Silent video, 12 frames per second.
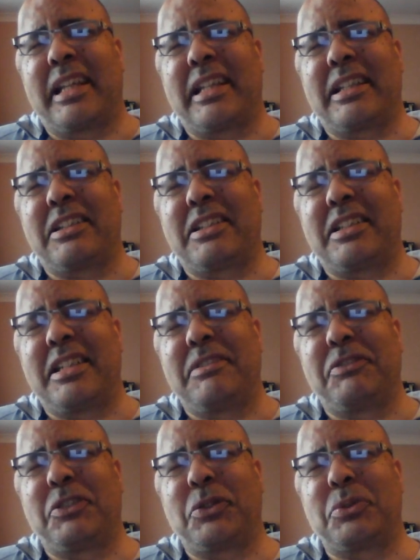and the
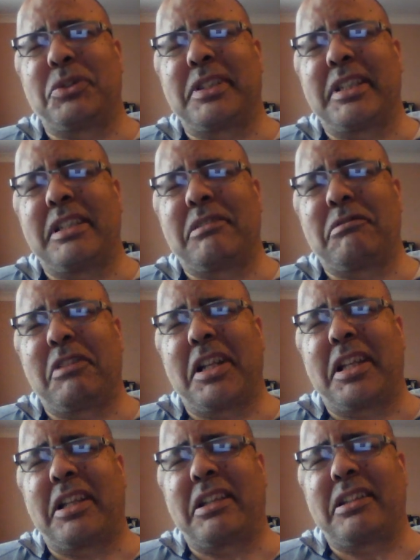difficulty in
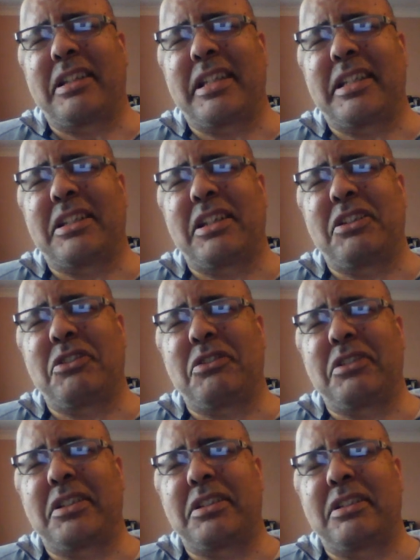running these
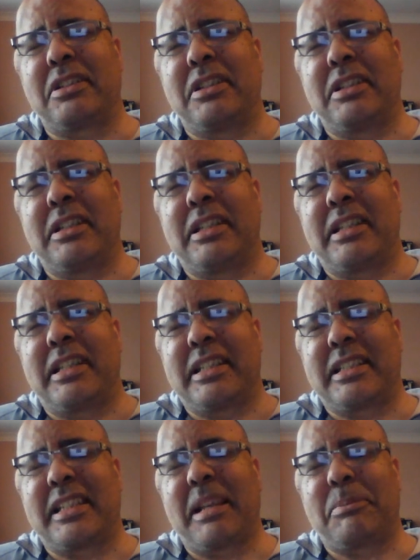countries
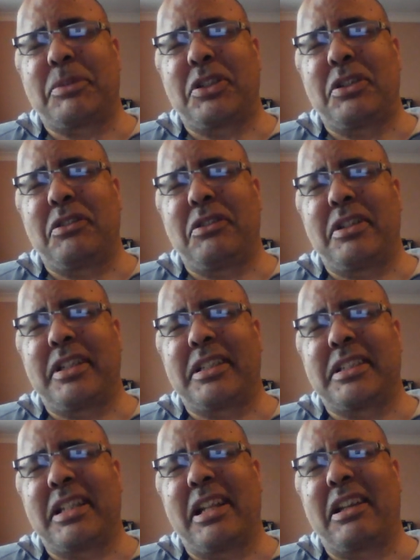is absolutely
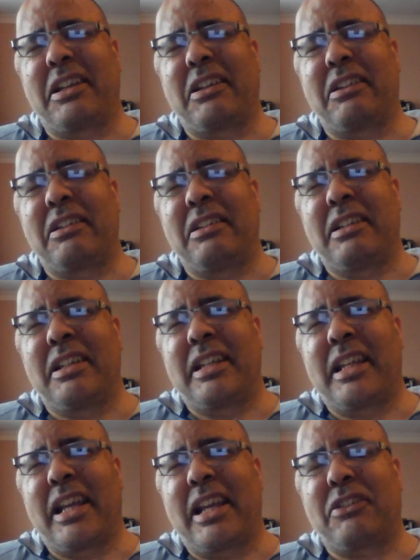stunning
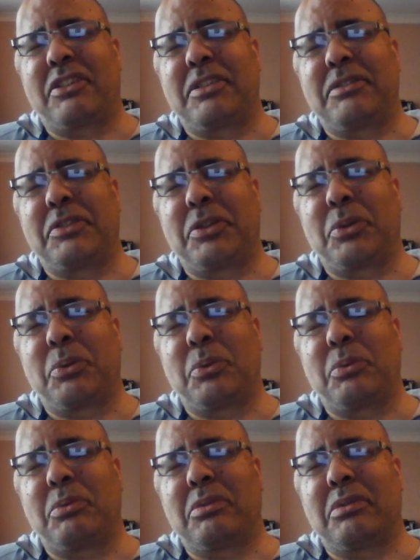how
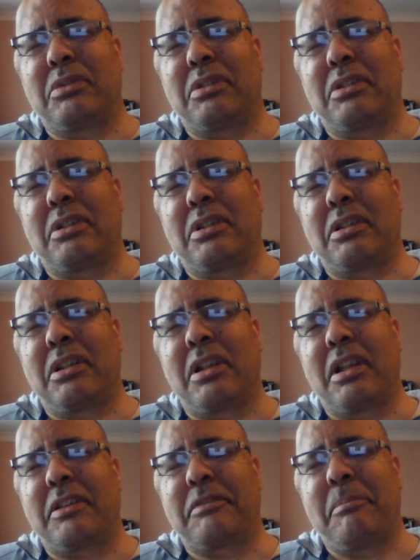difficult
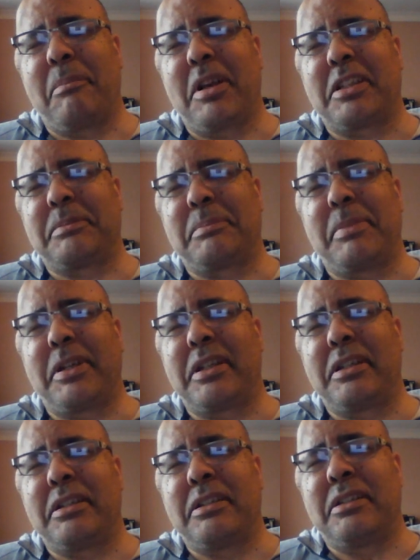life must
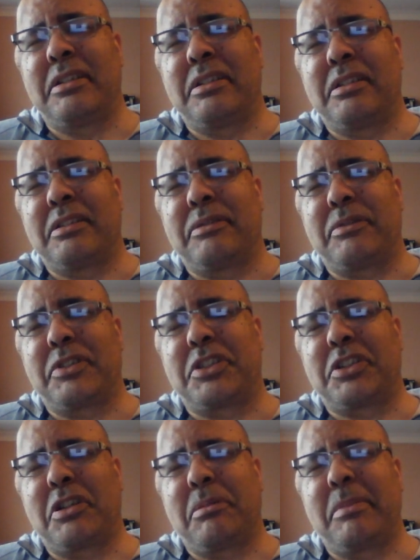be.
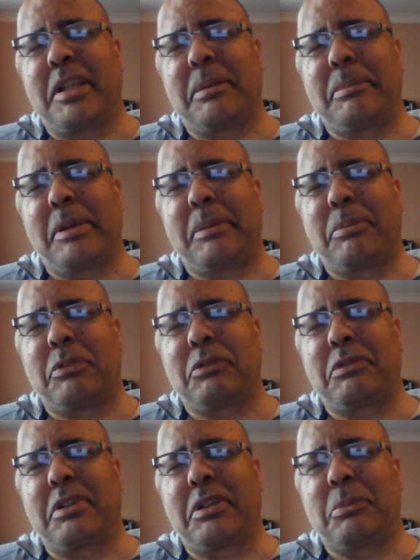There's so many
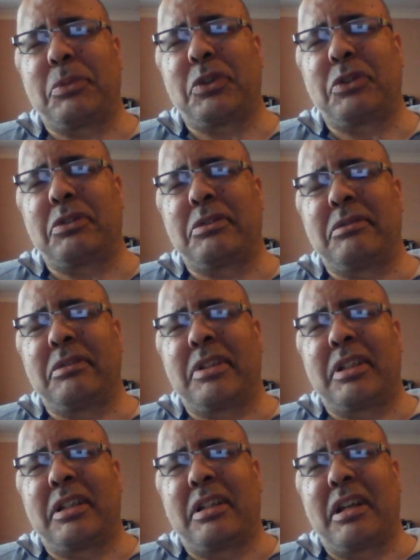people around the world.
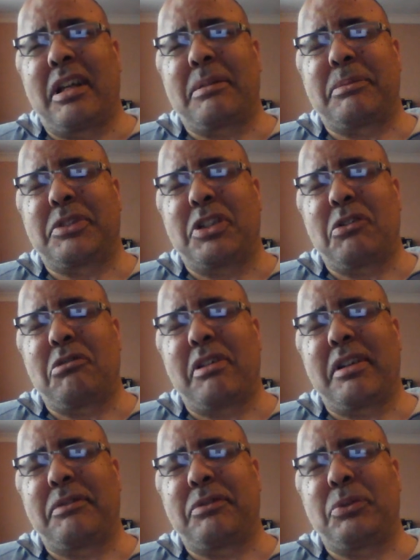I'm so
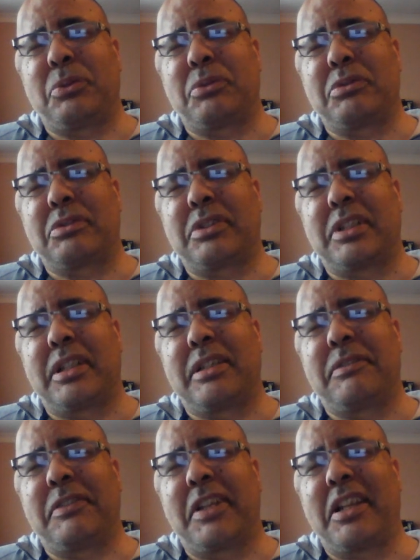grateful to
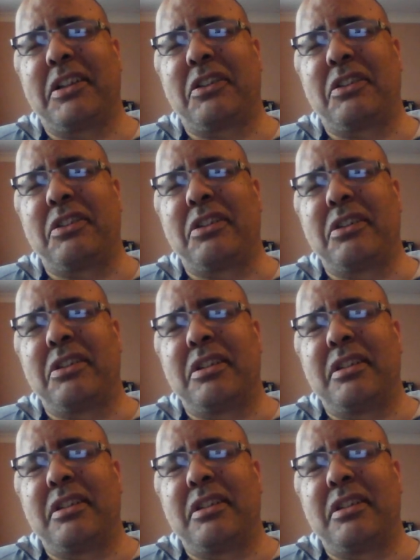live in England,